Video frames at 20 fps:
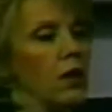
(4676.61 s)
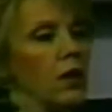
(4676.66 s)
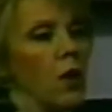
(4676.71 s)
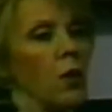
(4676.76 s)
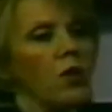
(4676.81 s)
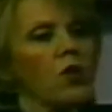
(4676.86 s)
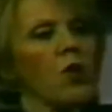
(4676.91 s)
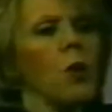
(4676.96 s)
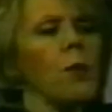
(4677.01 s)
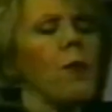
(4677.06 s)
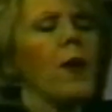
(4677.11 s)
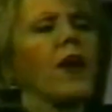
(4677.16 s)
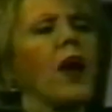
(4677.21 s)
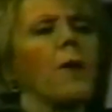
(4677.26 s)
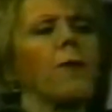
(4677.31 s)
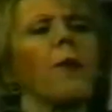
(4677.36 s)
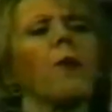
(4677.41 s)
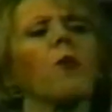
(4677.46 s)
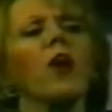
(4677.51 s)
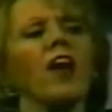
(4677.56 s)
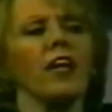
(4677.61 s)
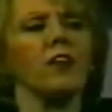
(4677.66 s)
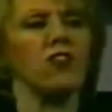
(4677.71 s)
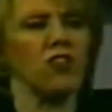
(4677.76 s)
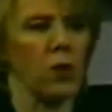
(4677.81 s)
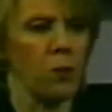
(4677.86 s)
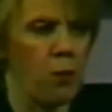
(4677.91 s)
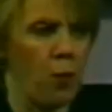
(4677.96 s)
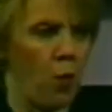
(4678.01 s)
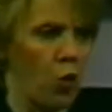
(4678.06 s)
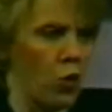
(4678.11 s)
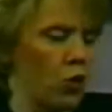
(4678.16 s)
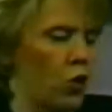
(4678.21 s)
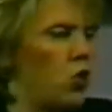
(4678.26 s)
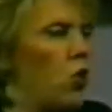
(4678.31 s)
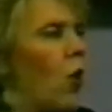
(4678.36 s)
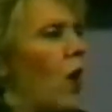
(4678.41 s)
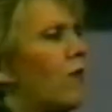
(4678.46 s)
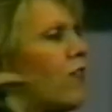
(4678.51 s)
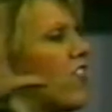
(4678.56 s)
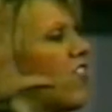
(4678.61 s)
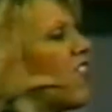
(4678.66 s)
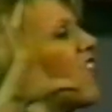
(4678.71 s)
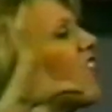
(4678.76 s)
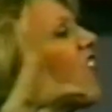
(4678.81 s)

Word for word: Now, when you pick up a Ouija board or you have a